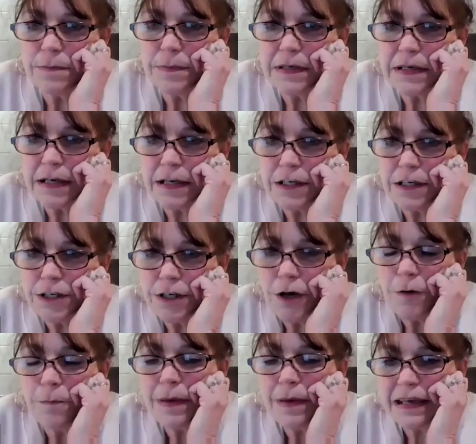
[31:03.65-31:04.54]
Who's BH?
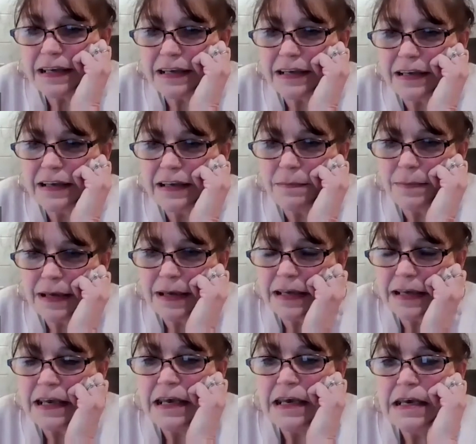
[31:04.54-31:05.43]
Oh, Becky.
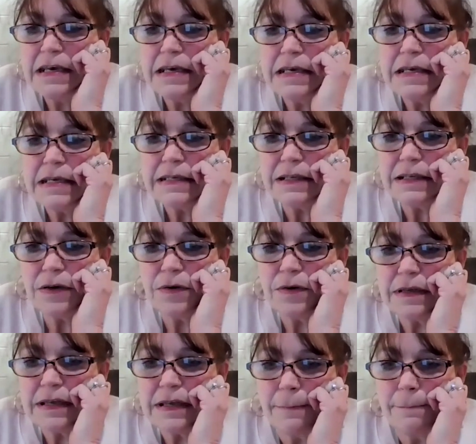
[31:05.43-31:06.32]

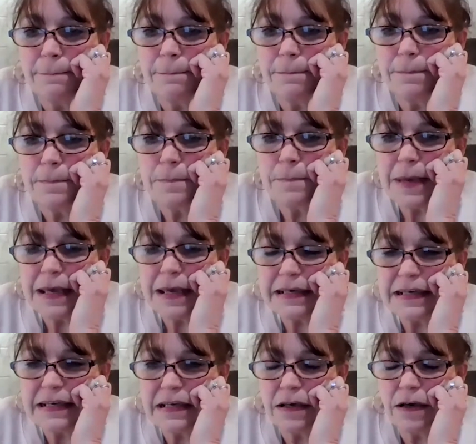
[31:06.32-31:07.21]
So yeah,
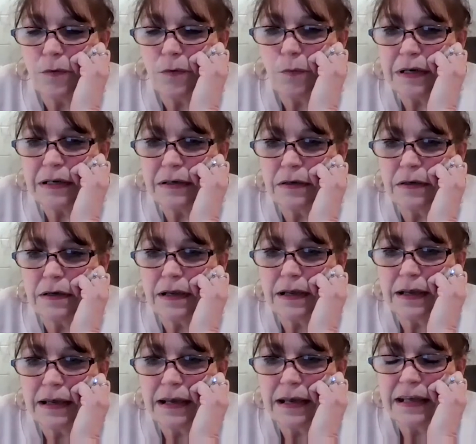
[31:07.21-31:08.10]
Becky, when
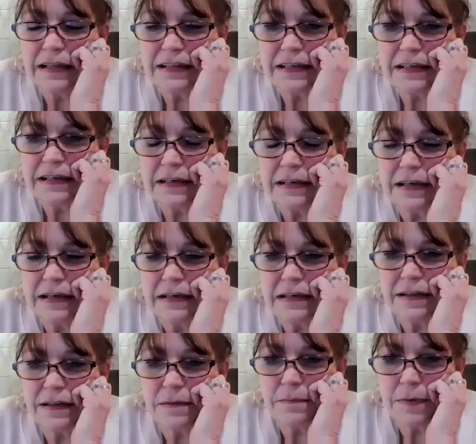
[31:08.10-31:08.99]
at the
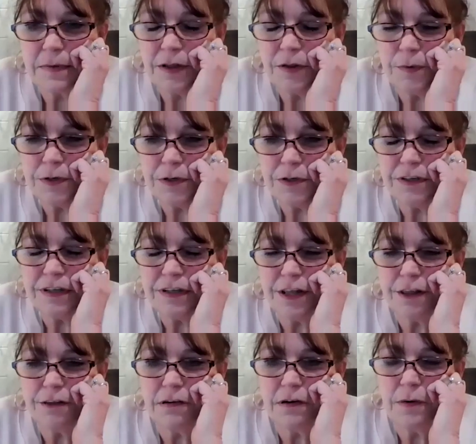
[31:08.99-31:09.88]
end of the month, when you do
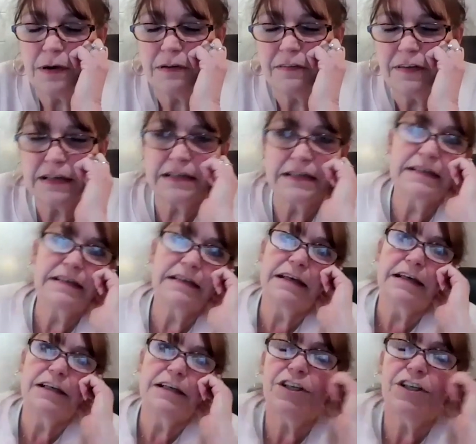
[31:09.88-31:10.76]
that three-way
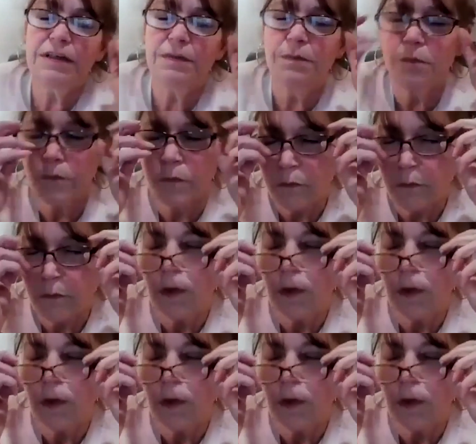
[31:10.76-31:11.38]
reconciliation,